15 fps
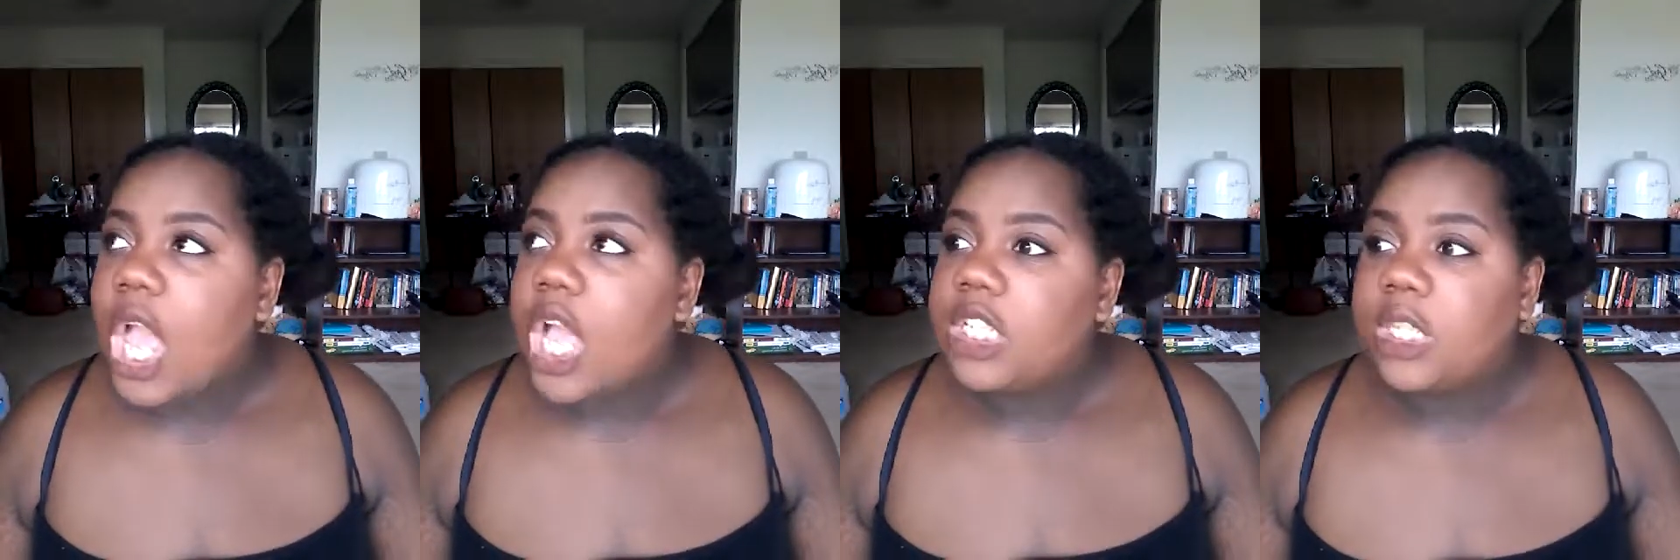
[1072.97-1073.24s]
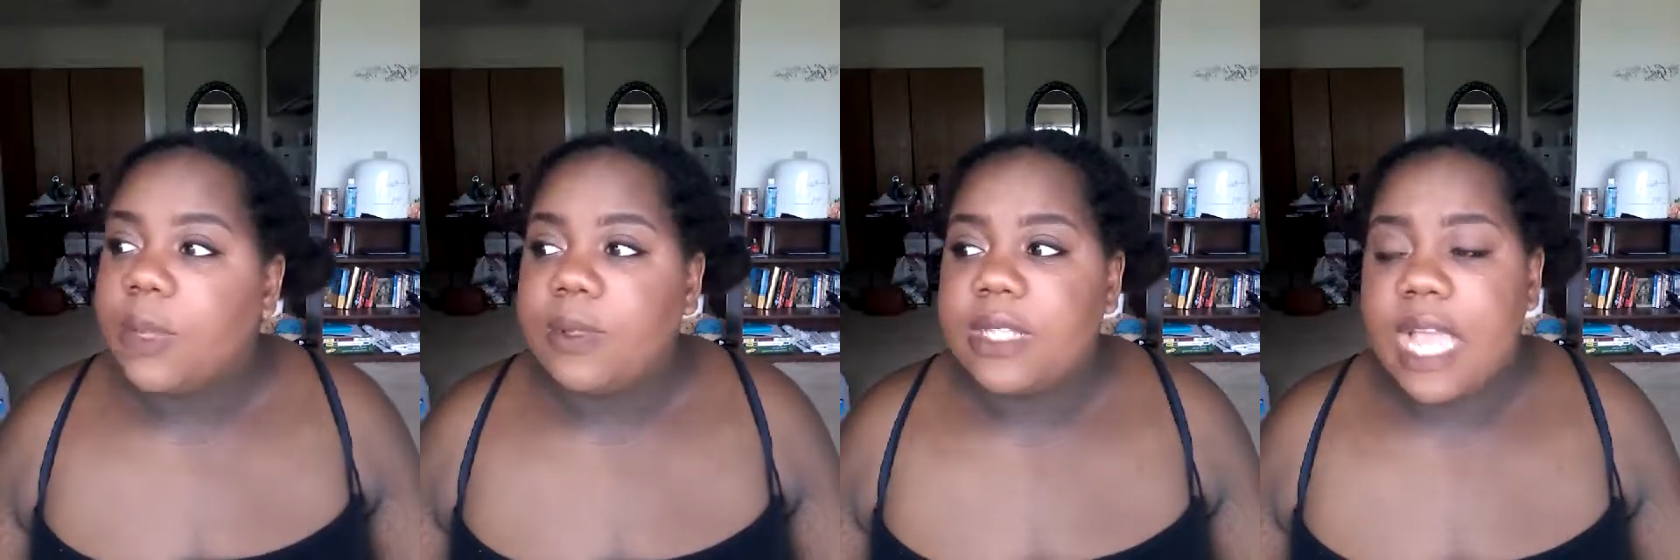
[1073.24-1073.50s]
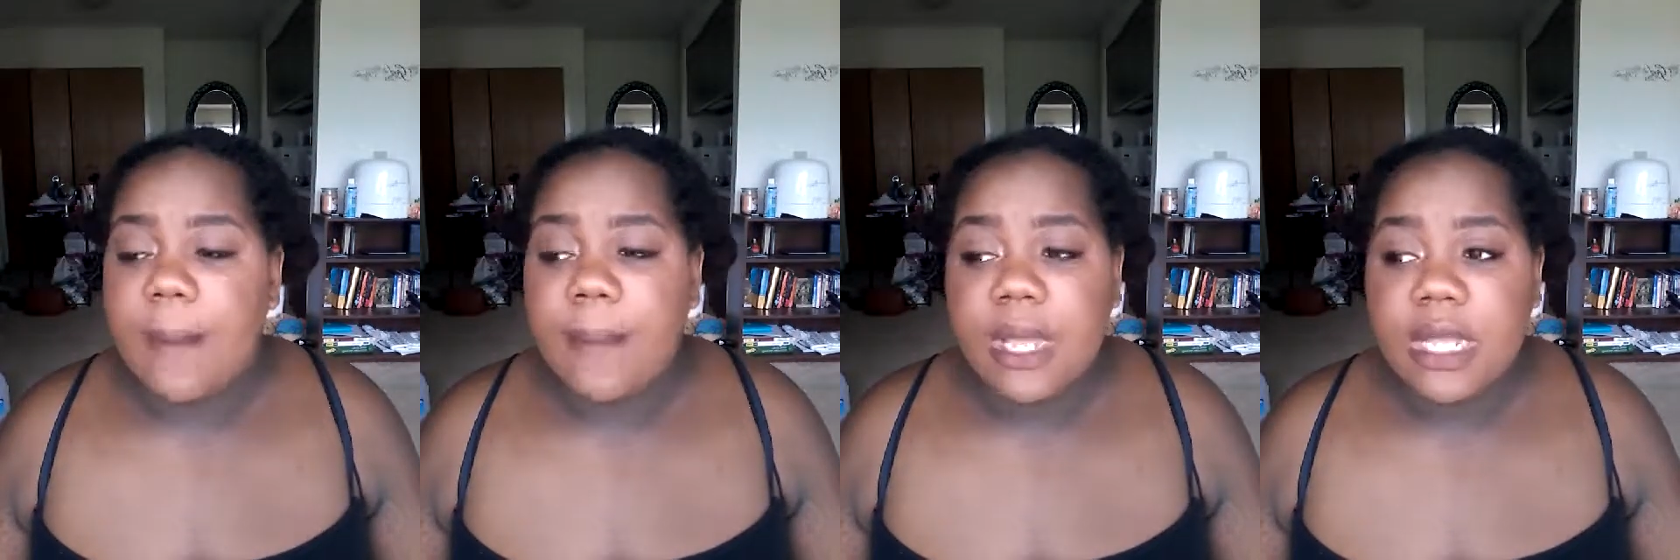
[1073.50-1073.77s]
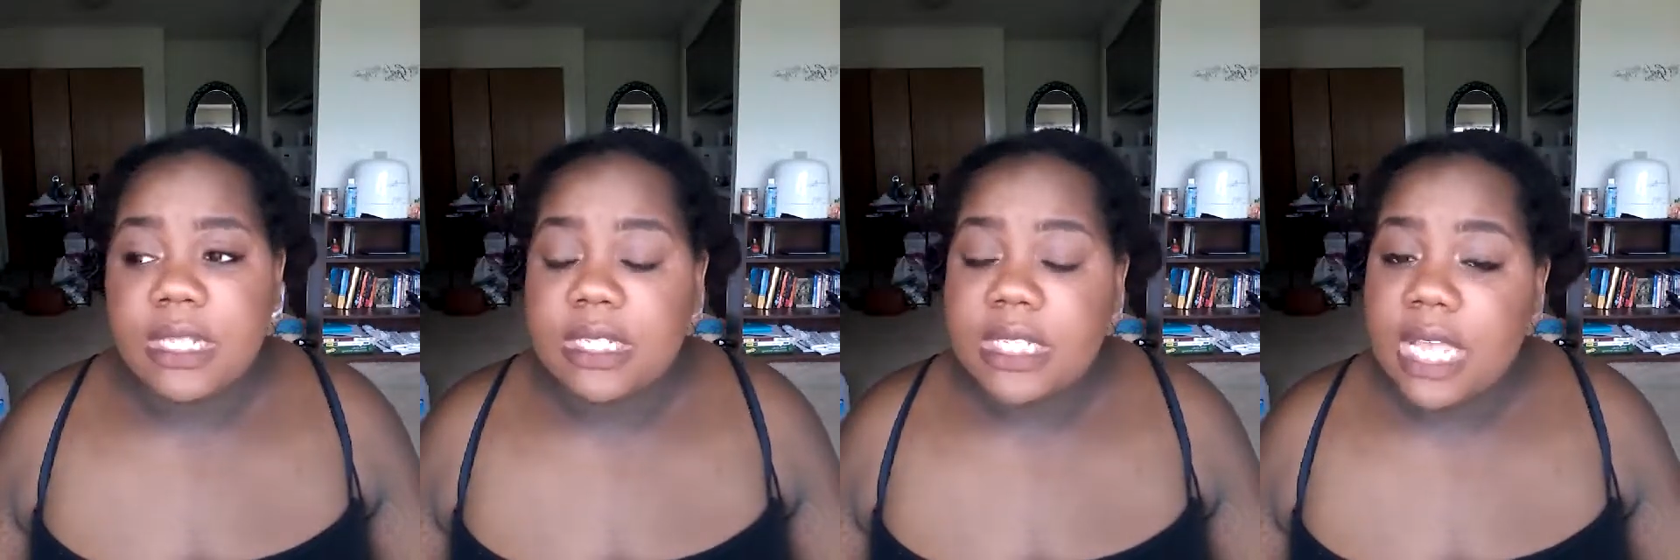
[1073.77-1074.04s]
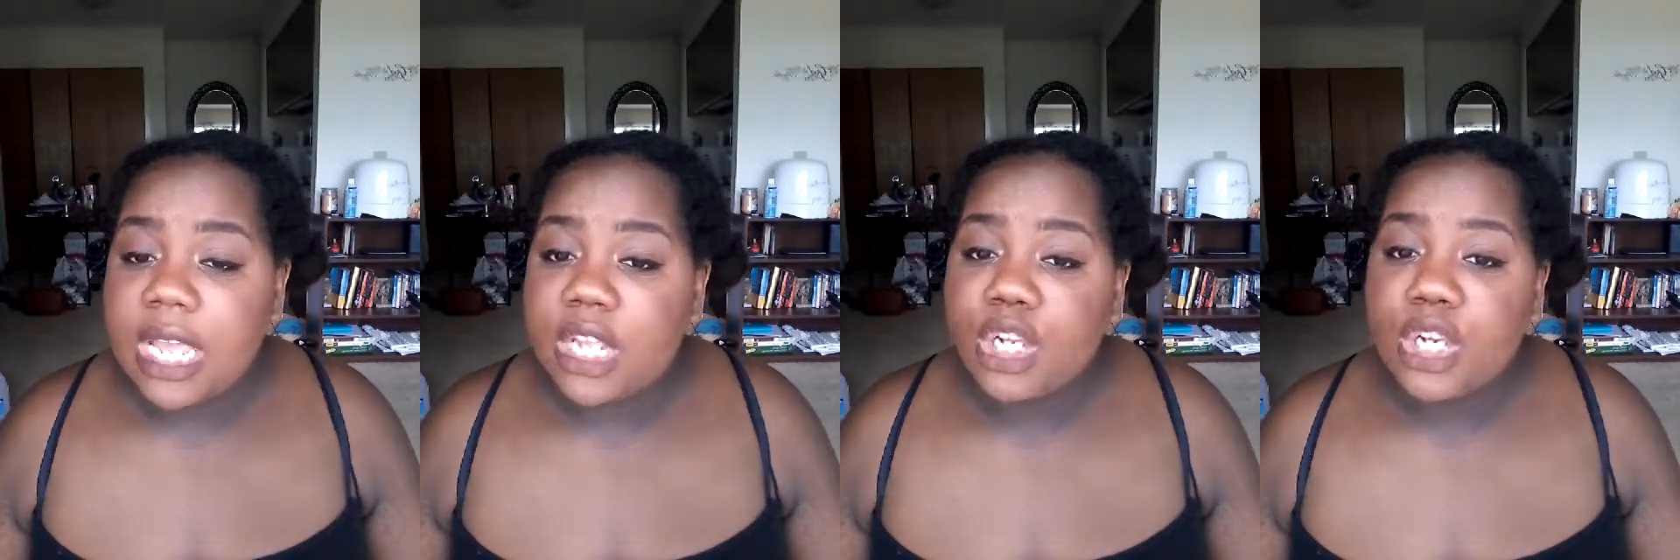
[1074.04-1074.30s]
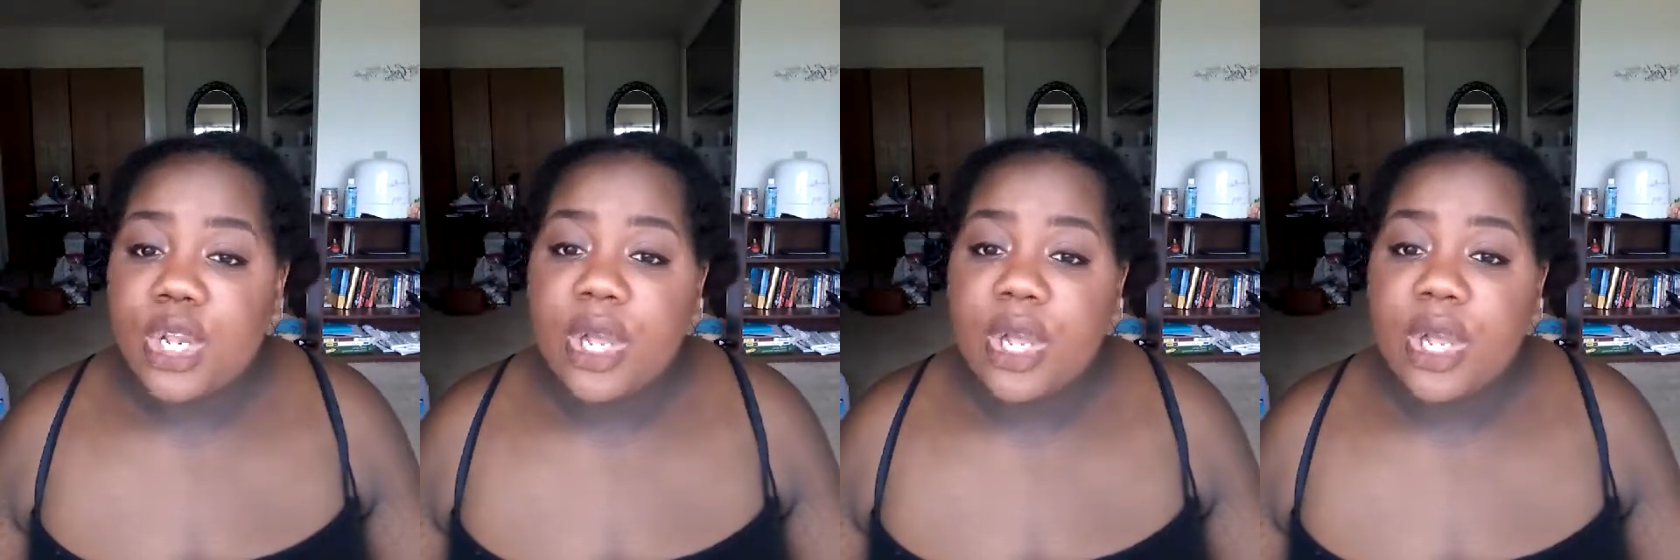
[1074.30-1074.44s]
So with that being said, you know,